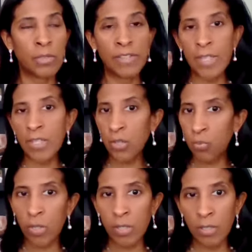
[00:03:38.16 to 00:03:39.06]
live in
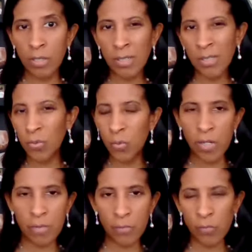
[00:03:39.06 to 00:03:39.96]
this world and who
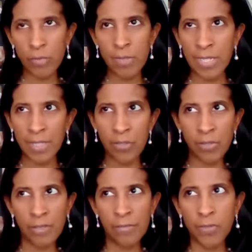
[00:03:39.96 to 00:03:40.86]
aren't
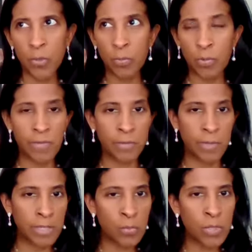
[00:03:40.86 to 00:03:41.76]
necessarily super
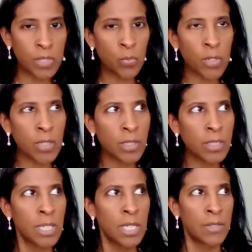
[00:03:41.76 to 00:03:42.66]
familiar with the
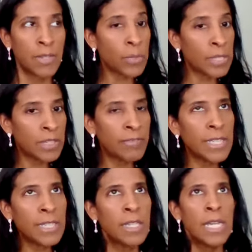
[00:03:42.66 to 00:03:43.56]
world that we live
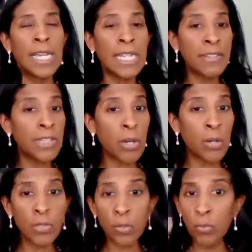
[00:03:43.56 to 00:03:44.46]
in, and even
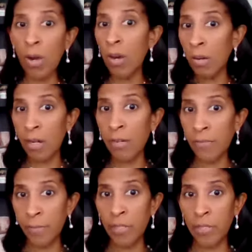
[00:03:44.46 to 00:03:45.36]
those who are
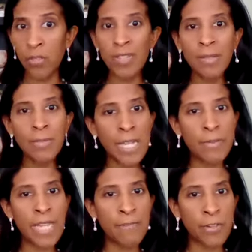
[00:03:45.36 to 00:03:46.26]
familiar,
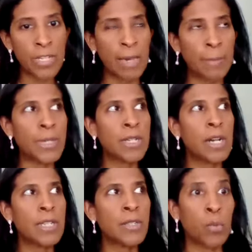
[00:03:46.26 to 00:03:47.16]
sometimes they forget
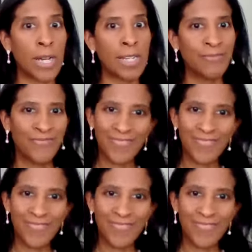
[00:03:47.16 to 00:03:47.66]
because what?